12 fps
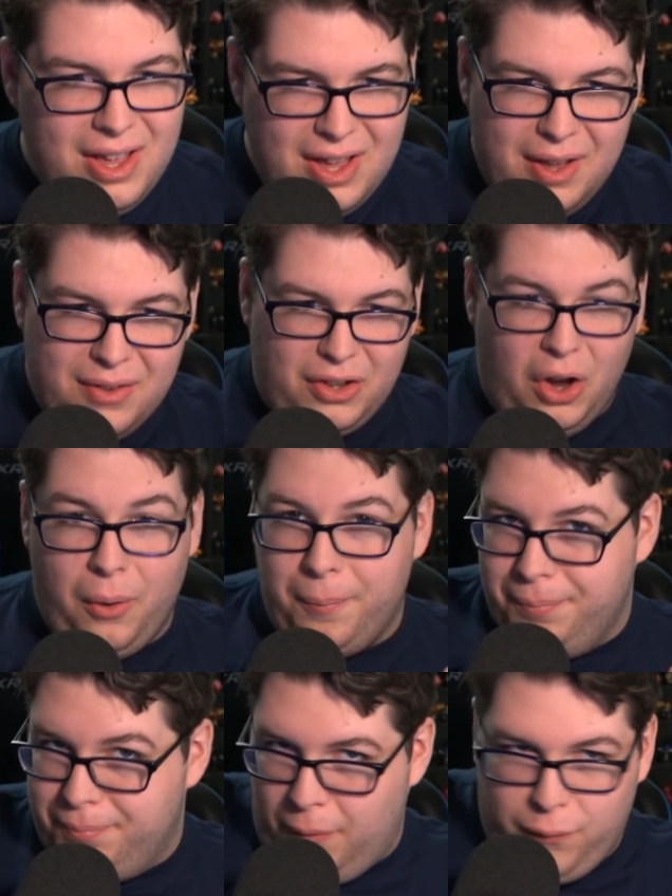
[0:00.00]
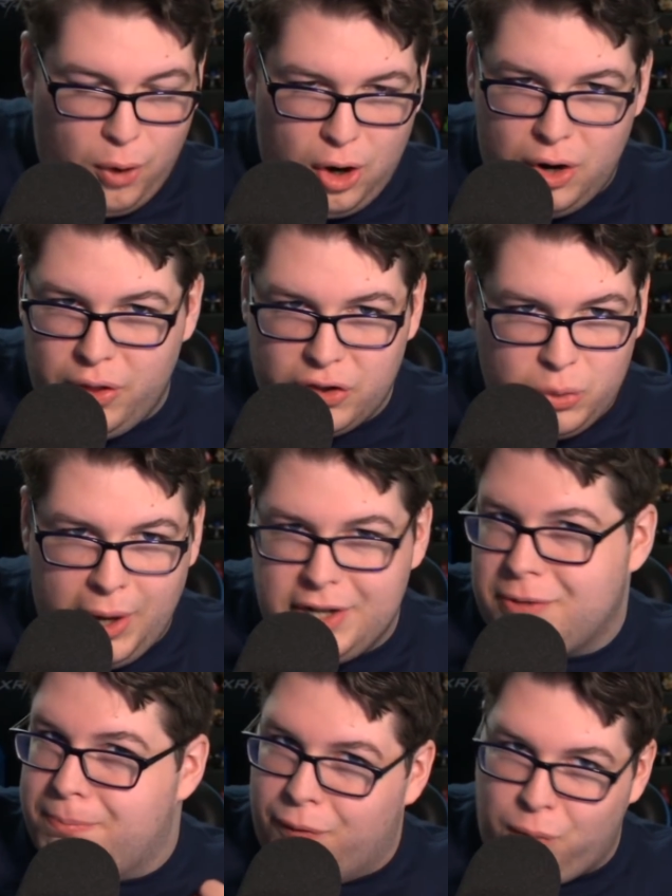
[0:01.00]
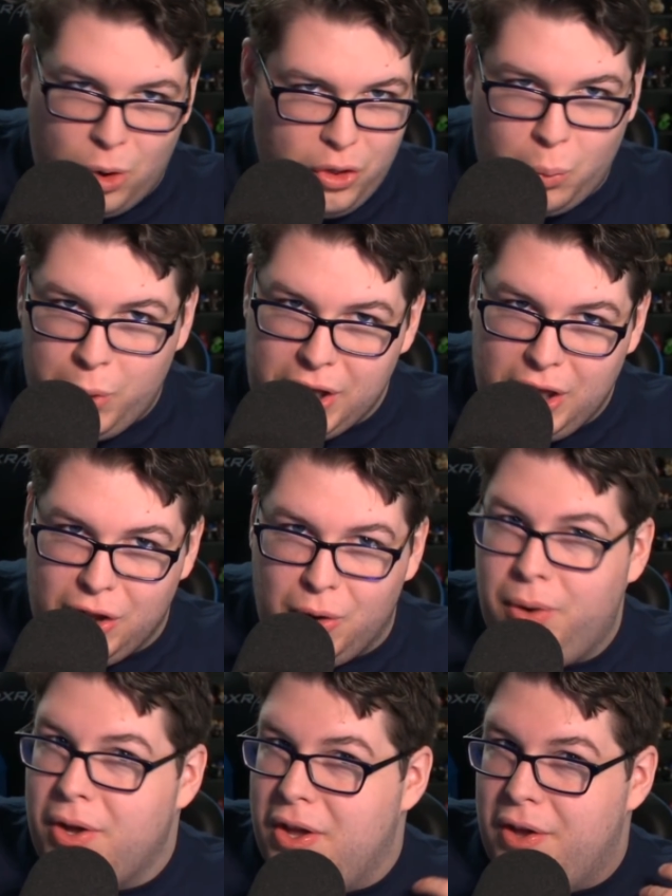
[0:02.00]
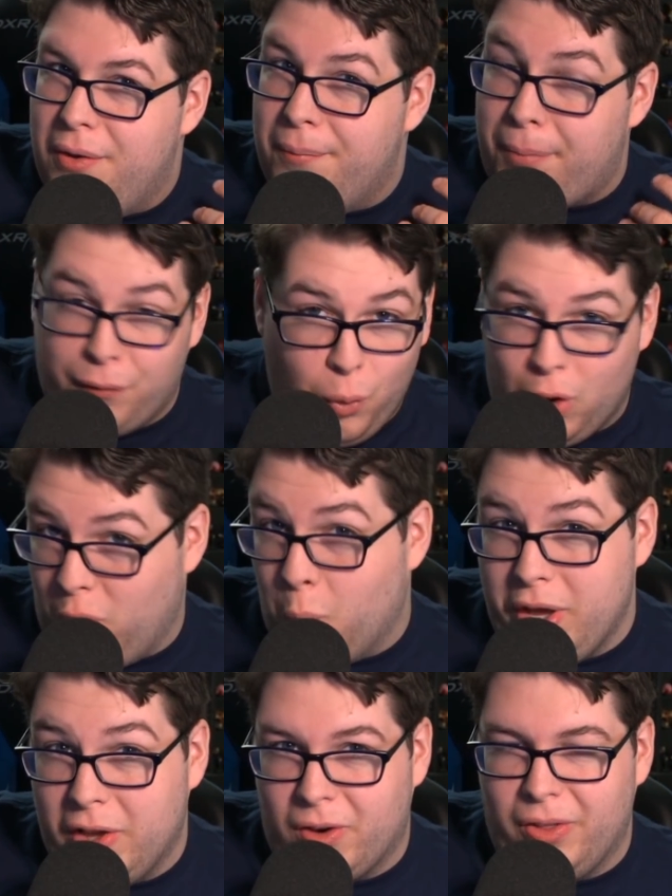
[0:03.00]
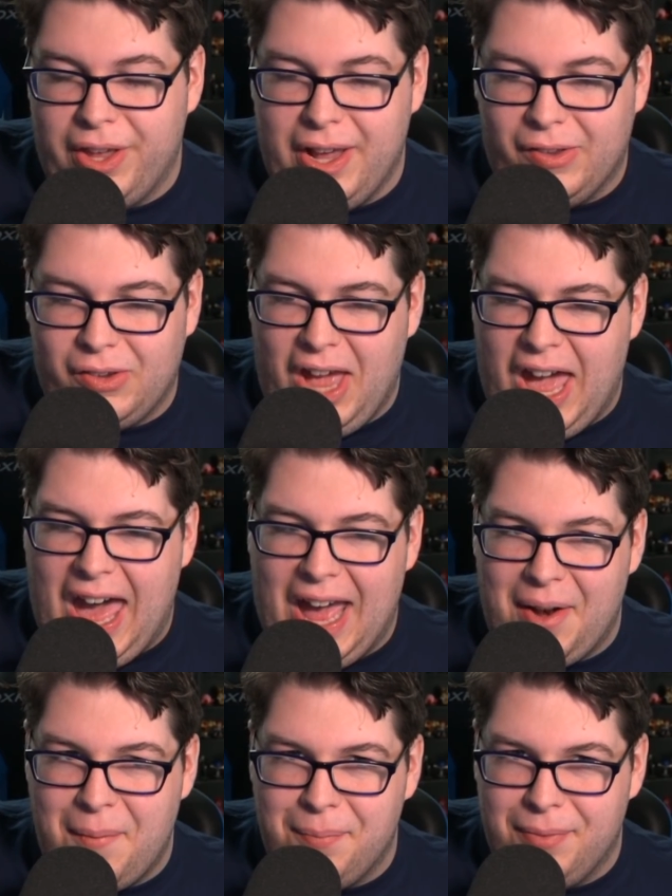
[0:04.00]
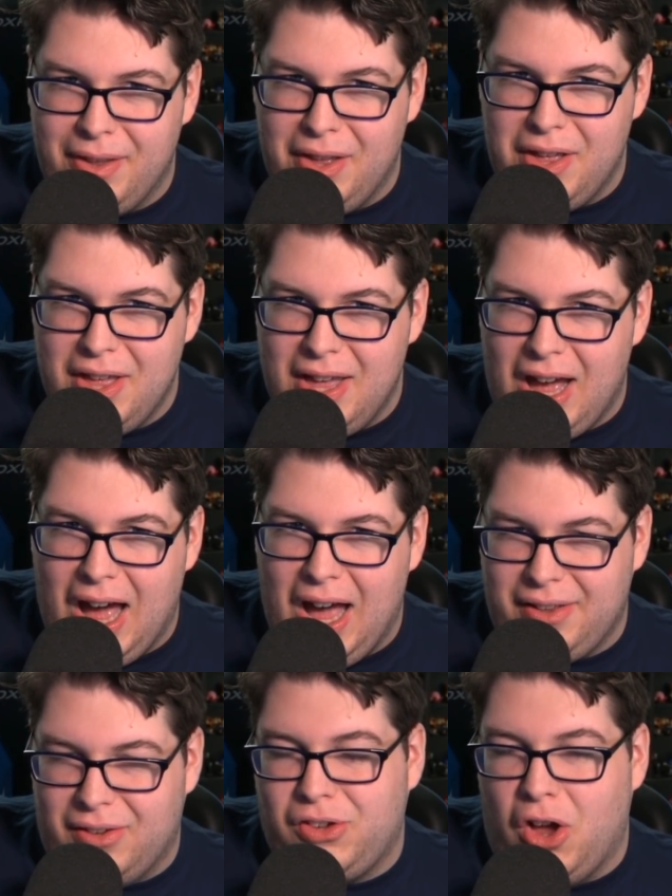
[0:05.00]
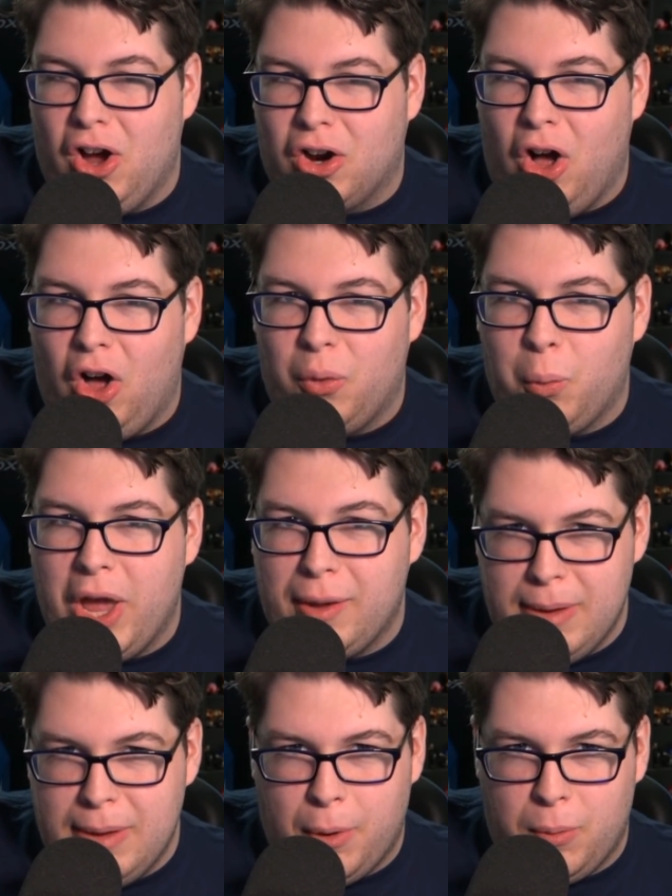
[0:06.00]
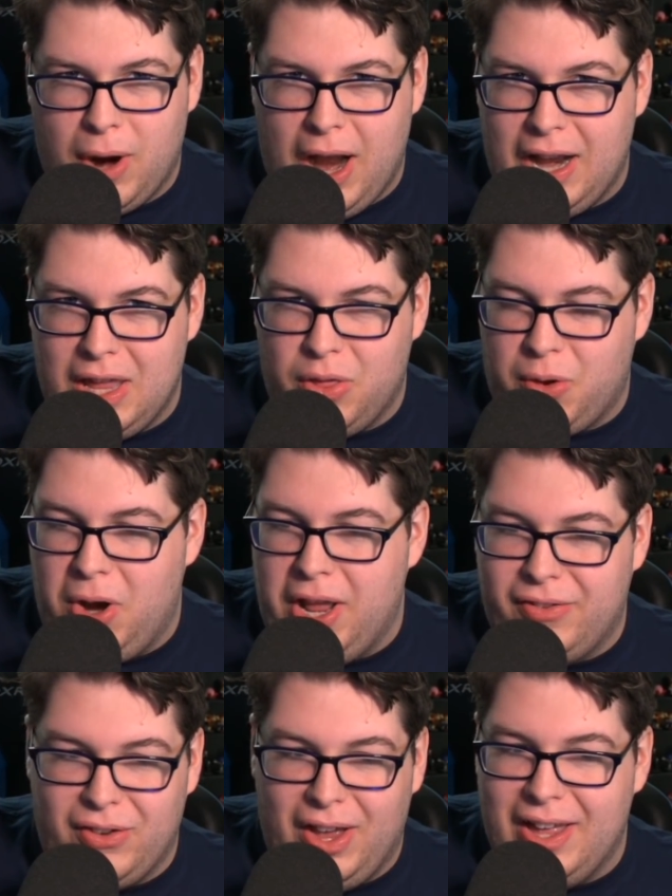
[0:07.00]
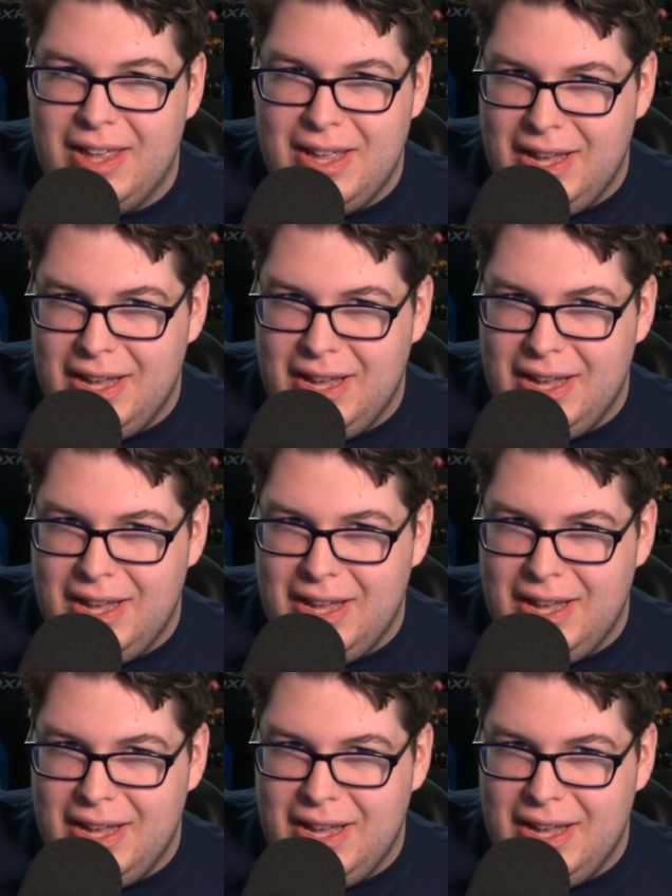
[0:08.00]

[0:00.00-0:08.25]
So before the Switch, before the Wii U, before the Wii's release, and it's a song called "Wake Me Up When We're at E3."